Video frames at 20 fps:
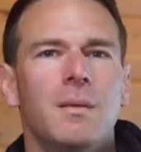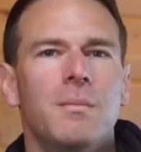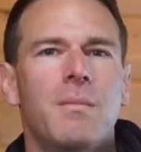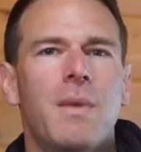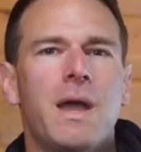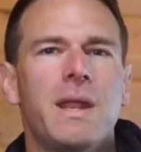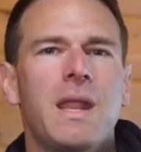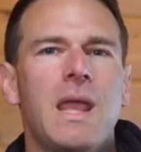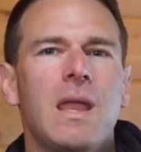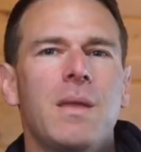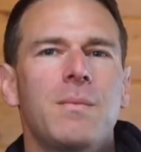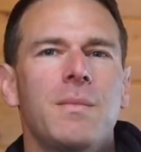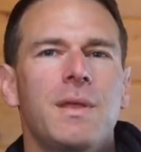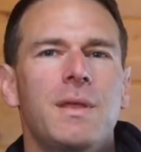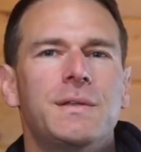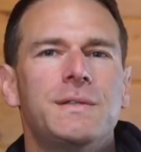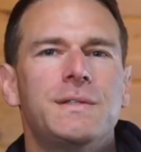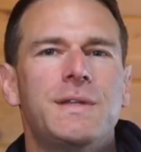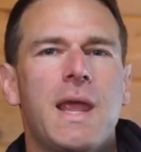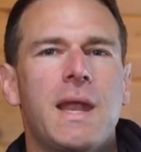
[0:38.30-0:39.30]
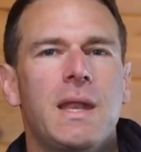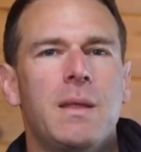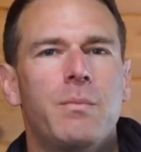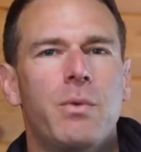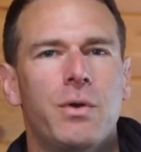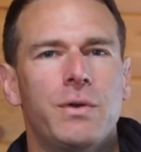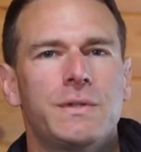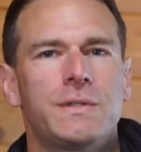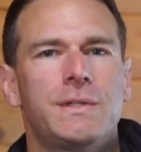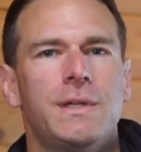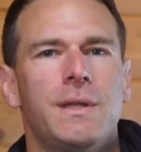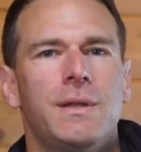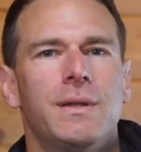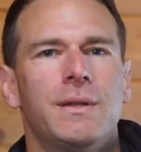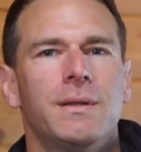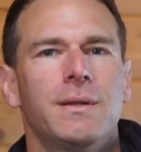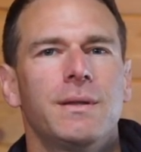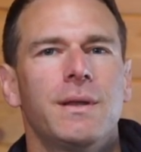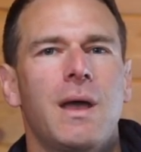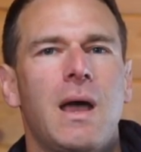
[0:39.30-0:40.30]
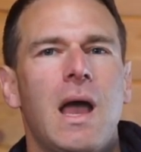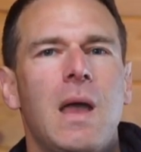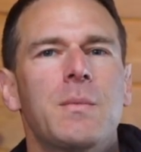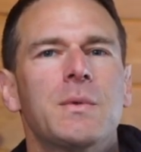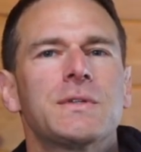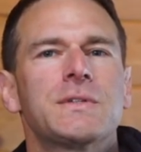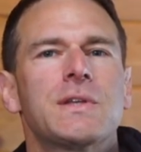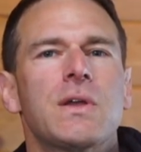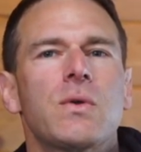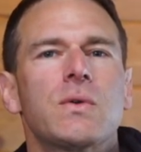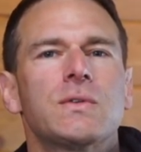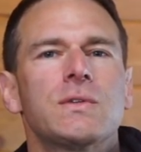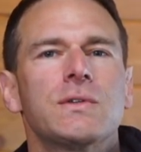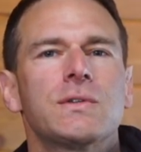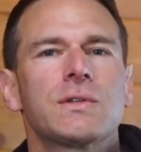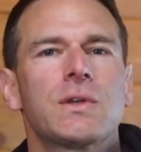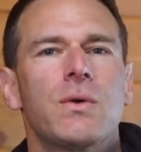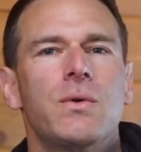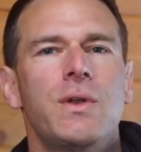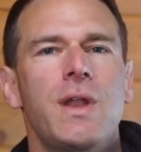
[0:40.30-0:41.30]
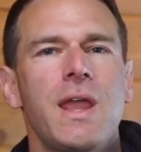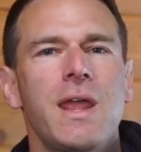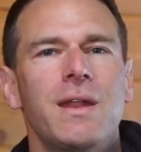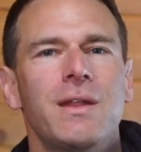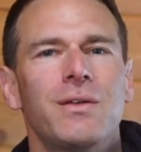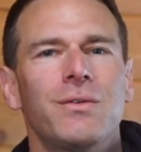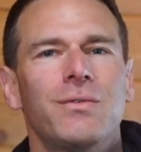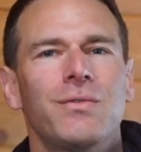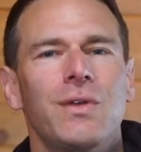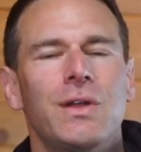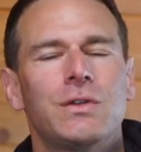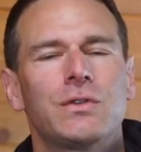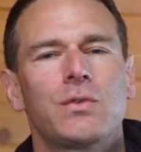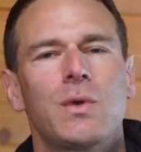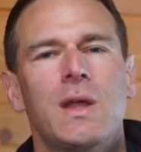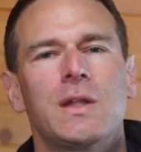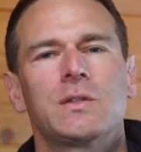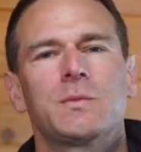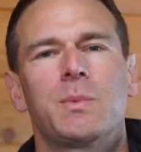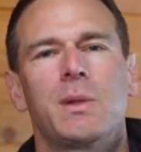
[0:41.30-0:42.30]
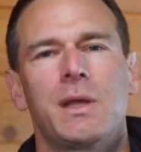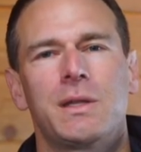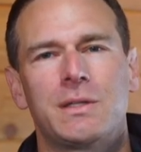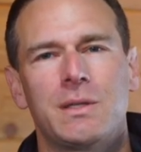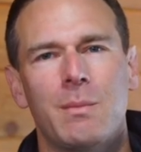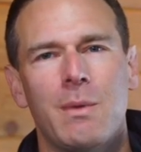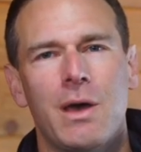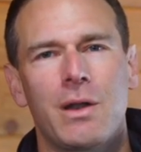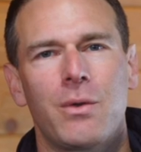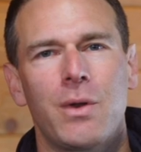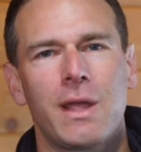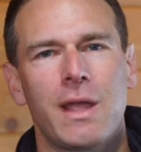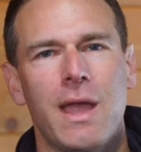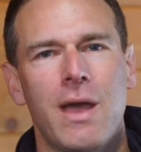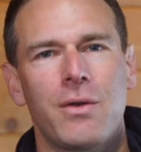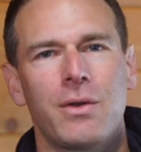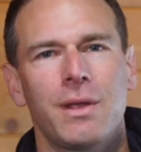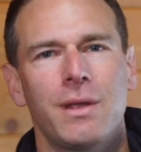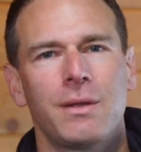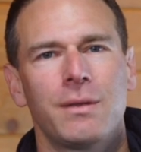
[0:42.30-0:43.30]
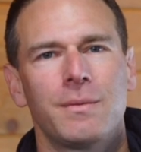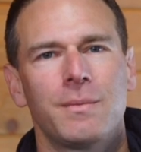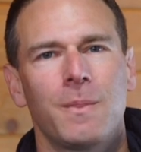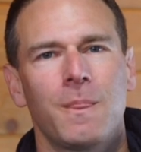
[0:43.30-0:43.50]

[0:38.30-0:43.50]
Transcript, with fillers: My name is Danny Bernstein. I'm a San Francisco native and transplant to Monterey County.